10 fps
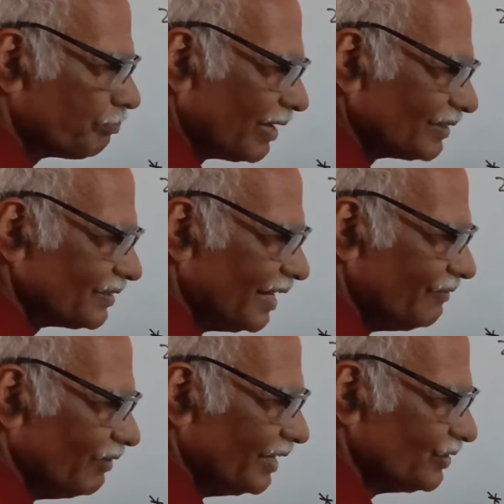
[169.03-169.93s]
plus
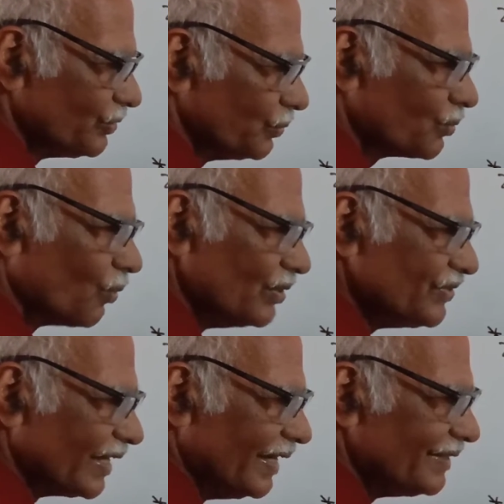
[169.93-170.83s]
iy2
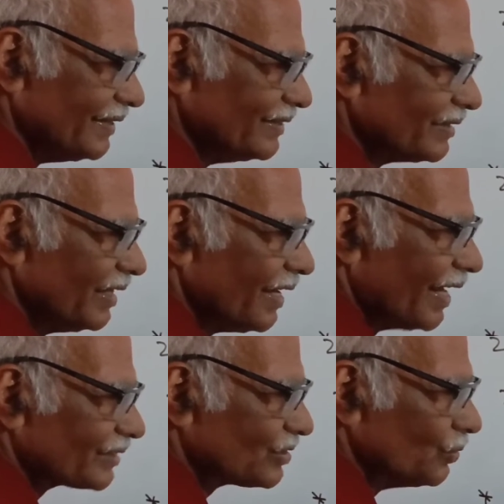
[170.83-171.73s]
conjugate is
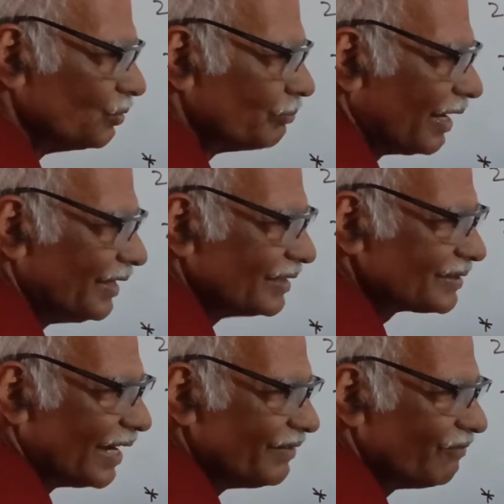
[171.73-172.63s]
x2 minus
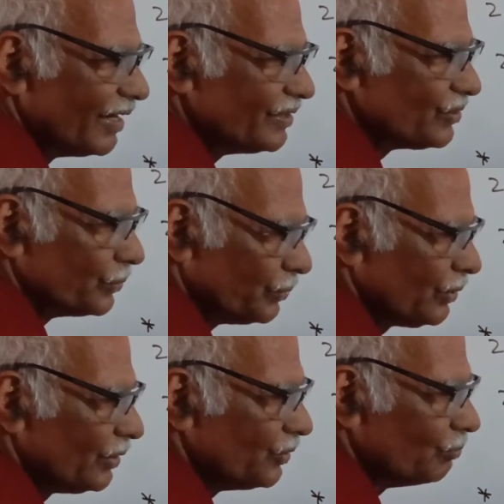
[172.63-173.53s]
iy2.
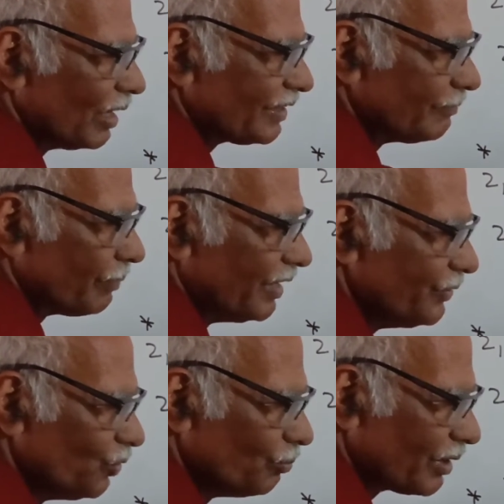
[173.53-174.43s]
You multiply
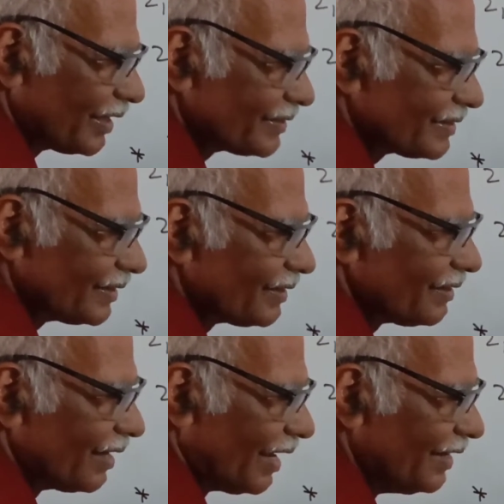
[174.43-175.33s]
numerator
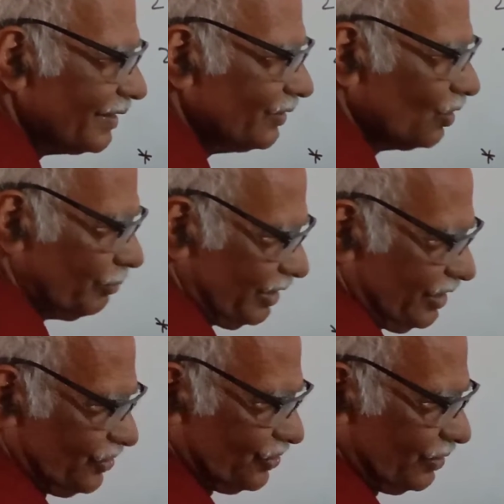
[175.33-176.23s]
and
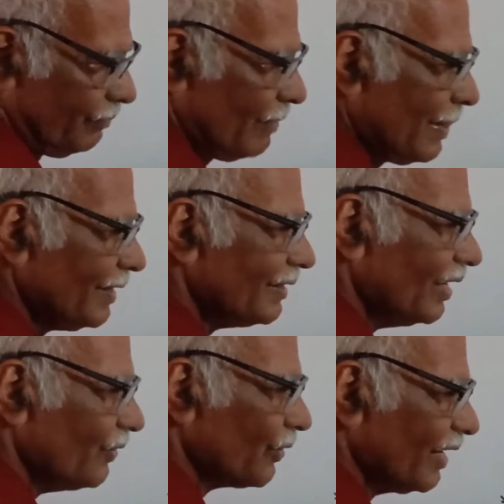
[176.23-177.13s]
denominator.
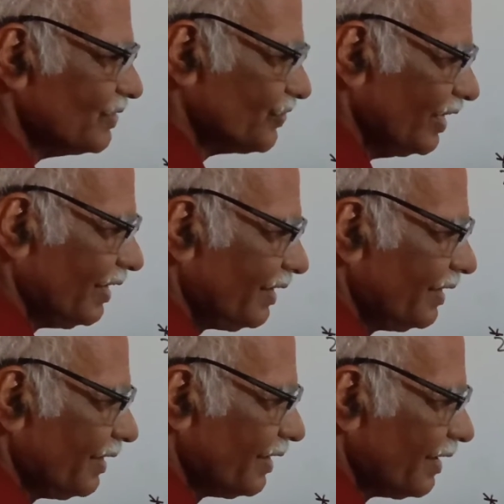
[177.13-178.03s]
Now you can
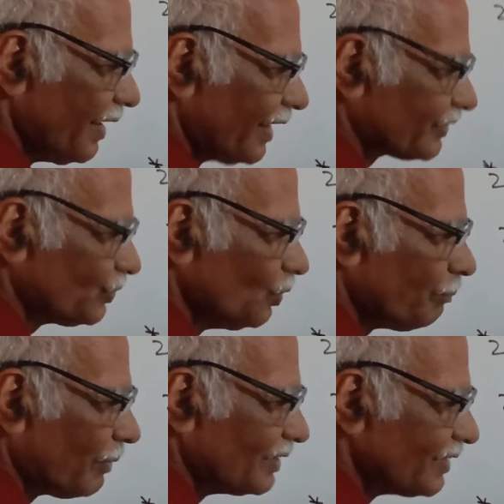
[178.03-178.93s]
see
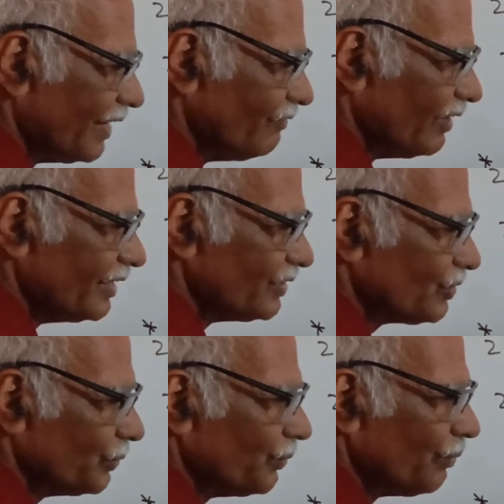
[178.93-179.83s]
x2 plus
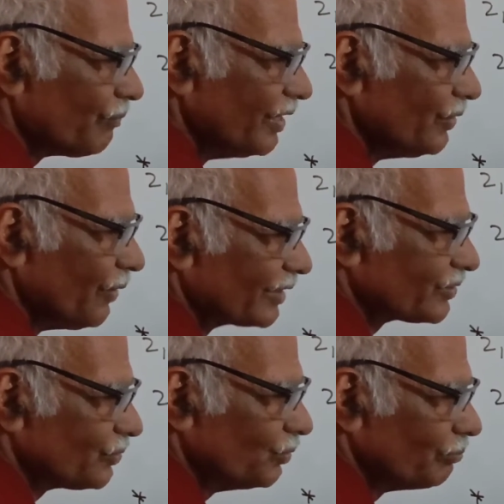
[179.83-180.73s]
iy2 into
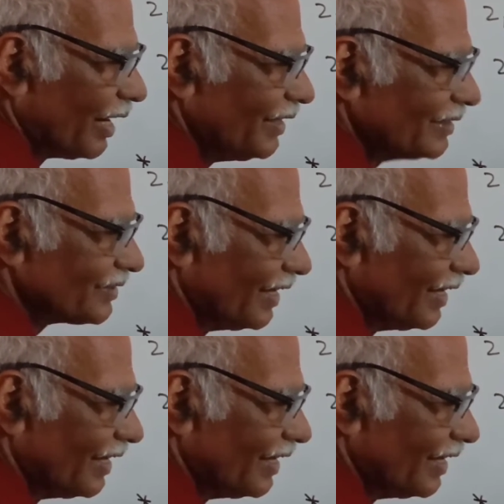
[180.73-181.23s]
x2 minus